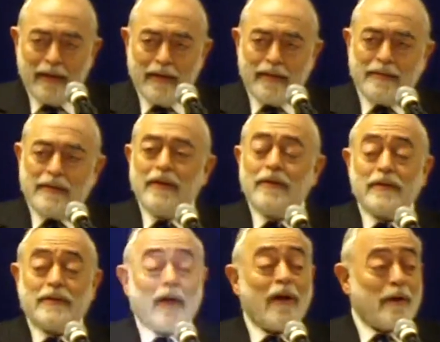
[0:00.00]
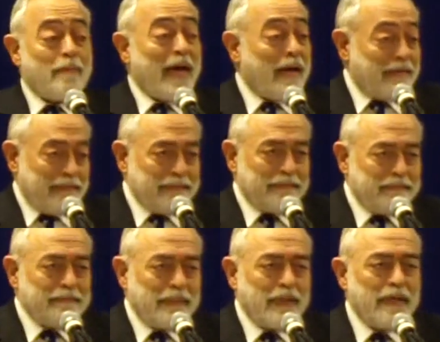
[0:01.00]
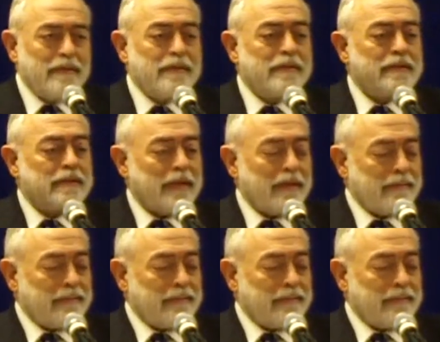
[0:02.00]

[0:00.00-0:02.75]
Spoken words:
he's here to talk about his